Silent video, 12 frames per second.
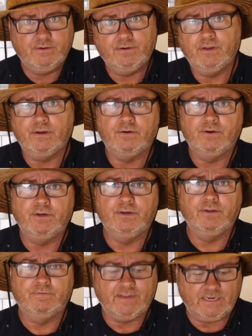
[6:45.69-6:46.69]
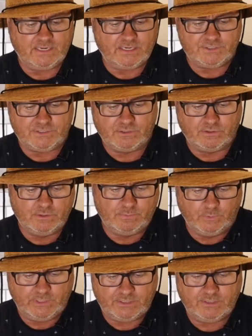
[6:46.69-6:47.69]
that are in the vacation group
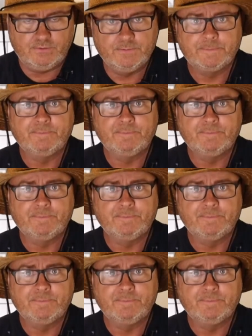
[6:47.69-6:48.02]
with you,